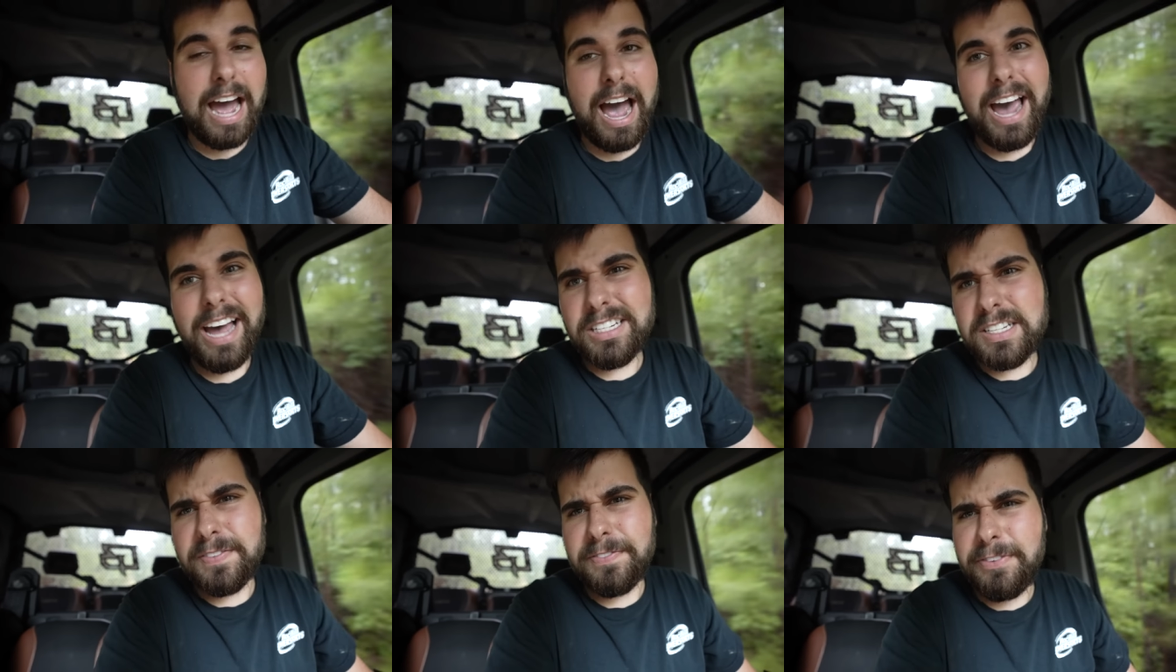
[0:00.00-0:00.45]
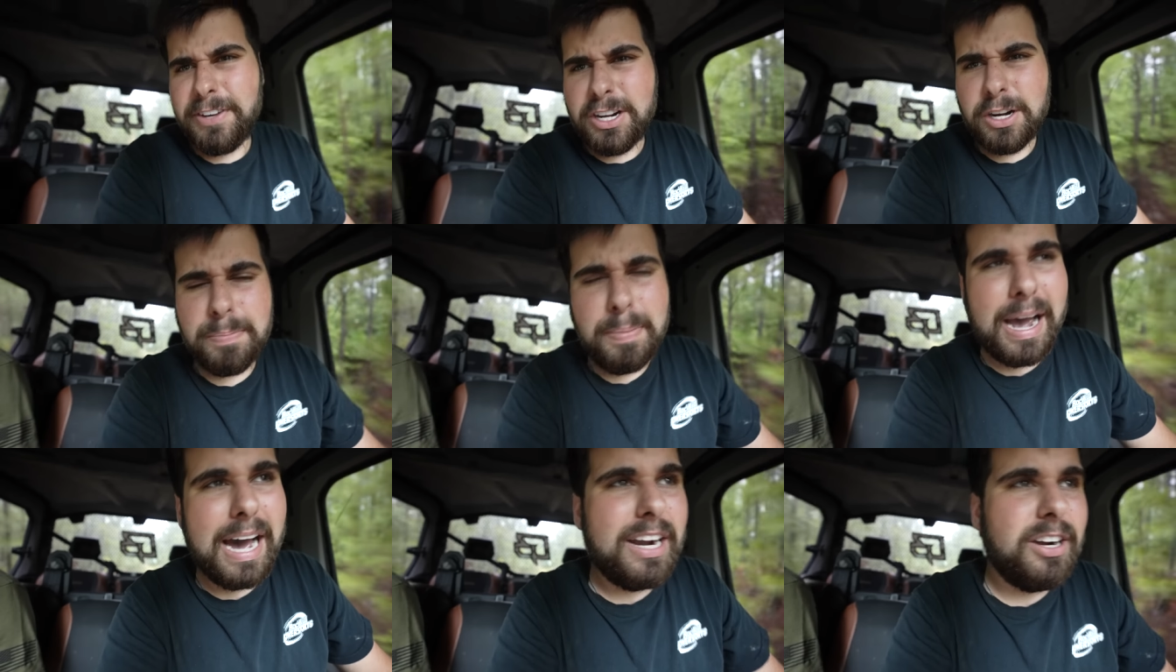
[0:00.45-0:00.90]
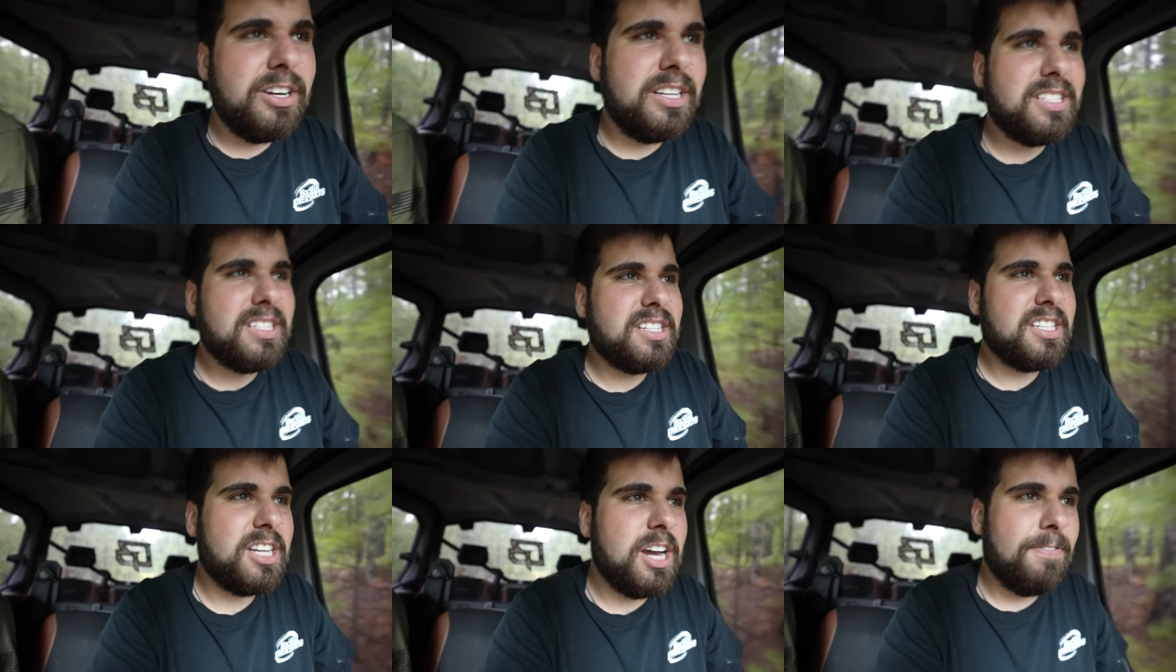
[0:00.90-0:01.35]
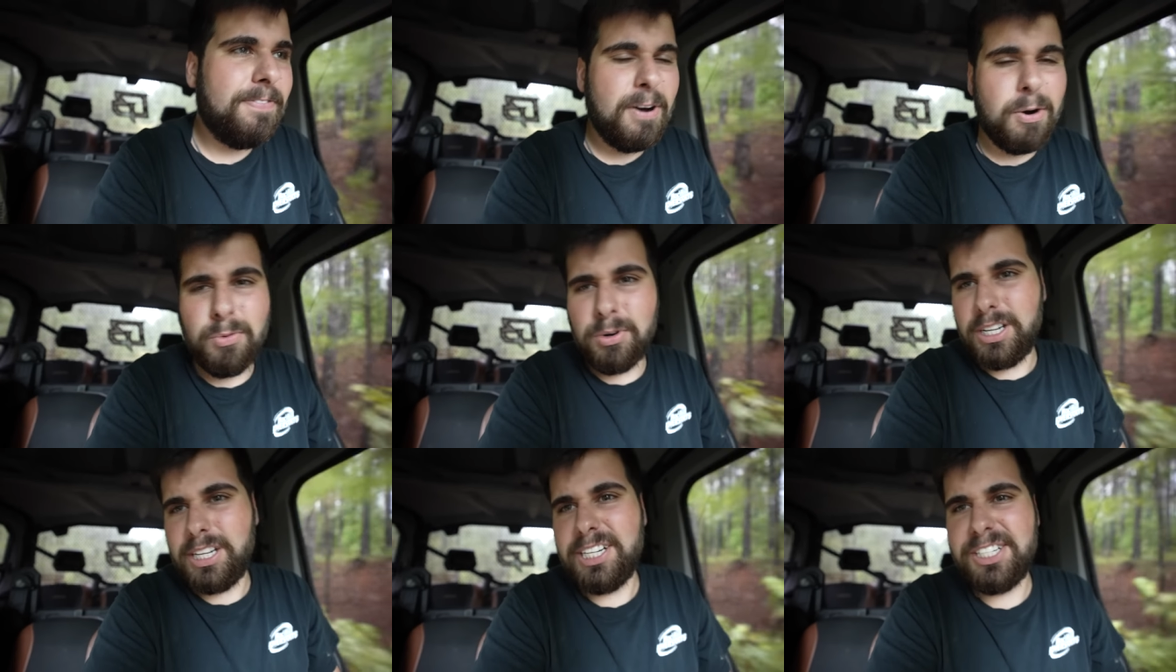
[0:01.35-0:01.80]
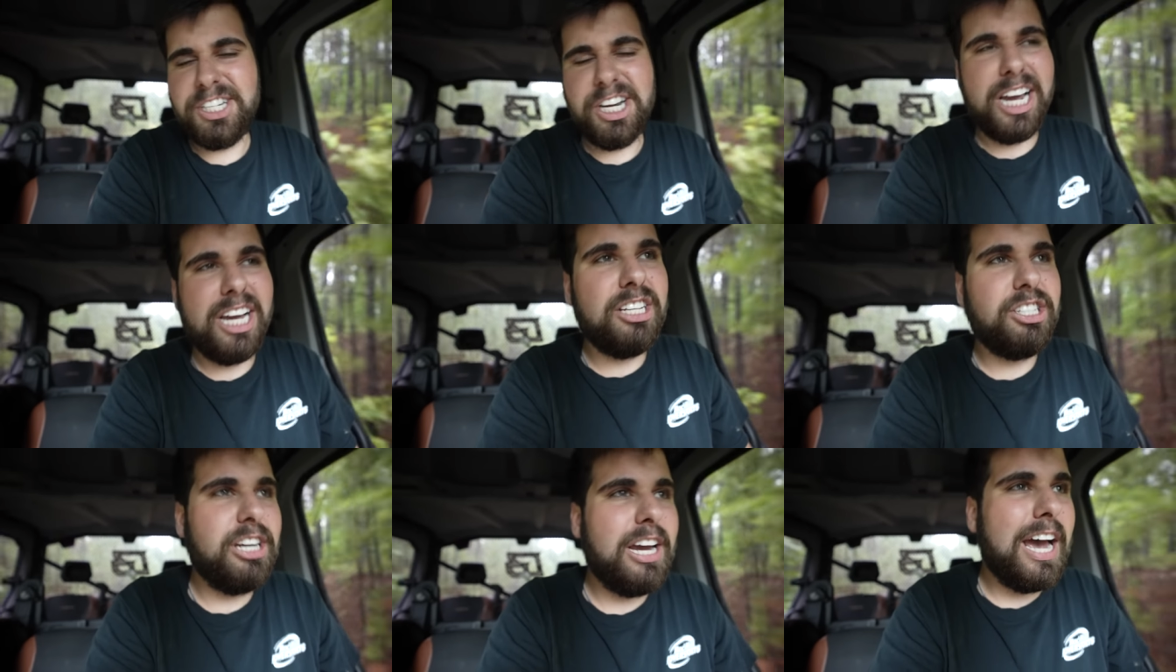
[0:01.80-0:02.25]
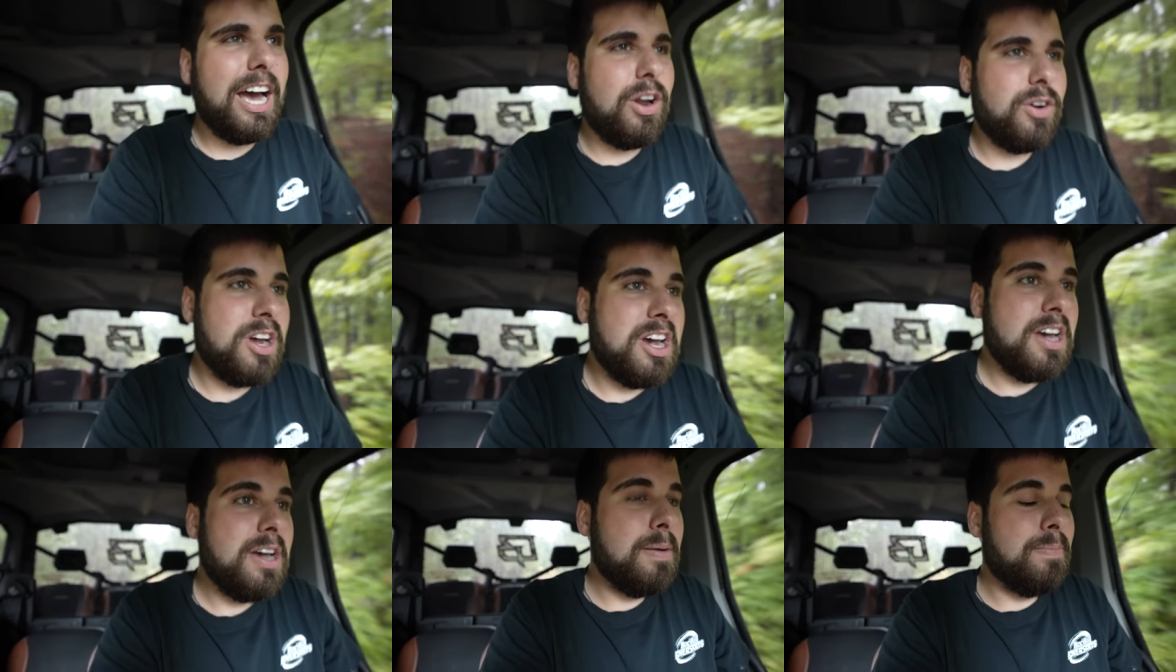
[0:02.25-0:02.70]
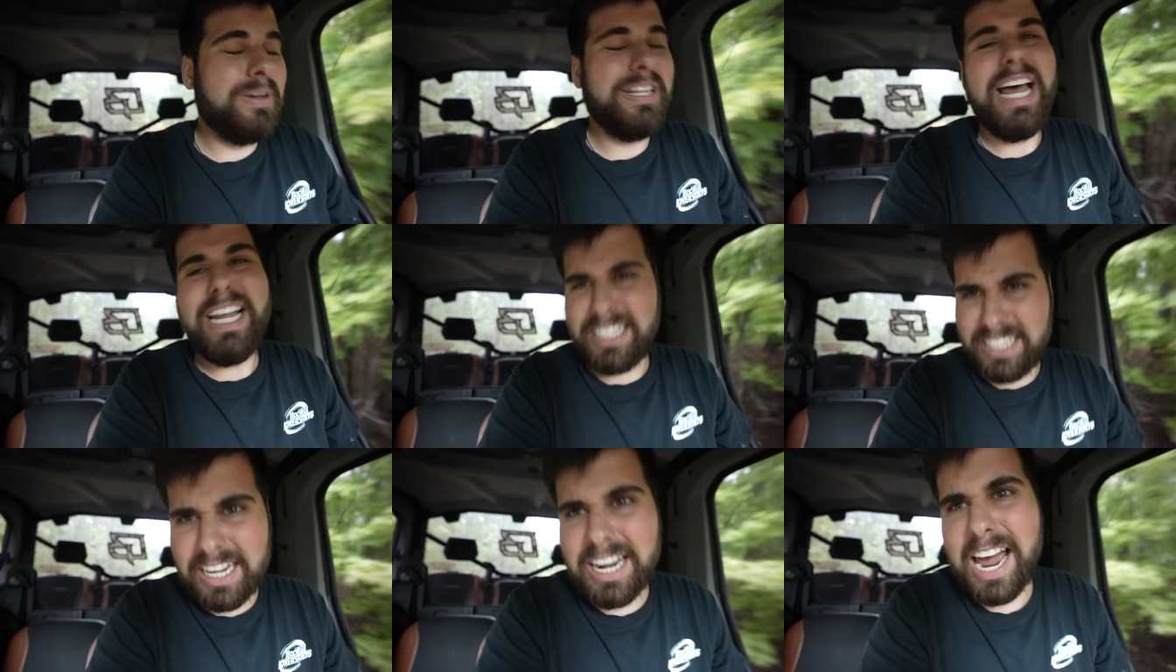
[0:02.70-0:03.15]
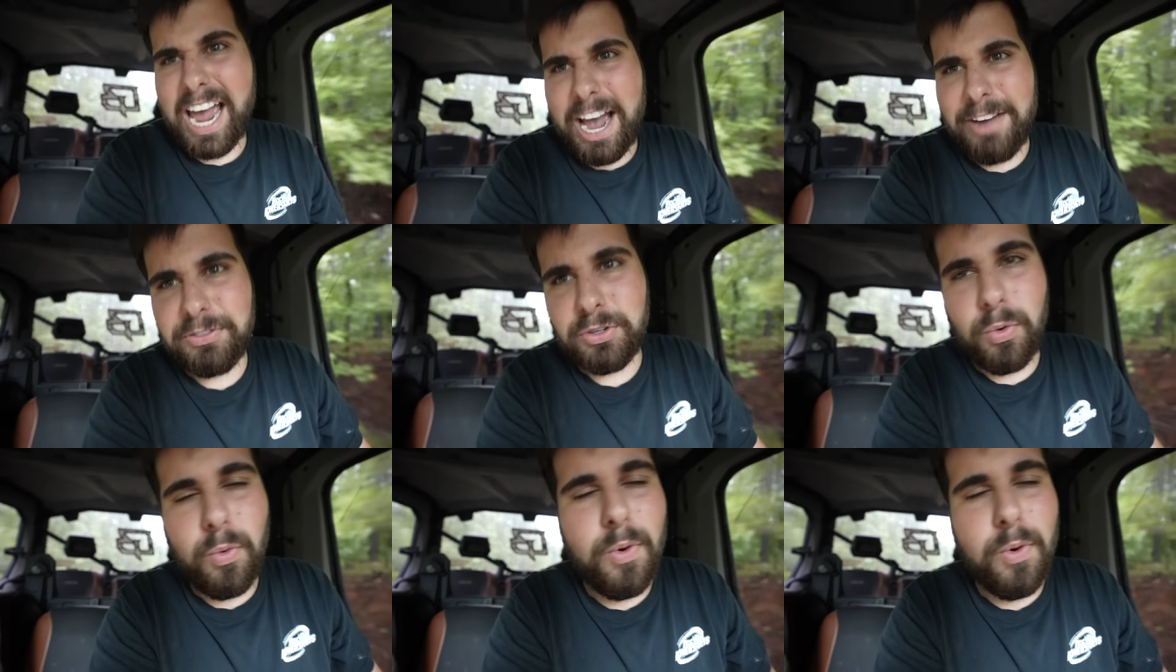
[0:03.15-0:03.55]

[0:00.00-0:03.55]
I had some feeder batteries and stuff I wanted to change out, but that's gonna have to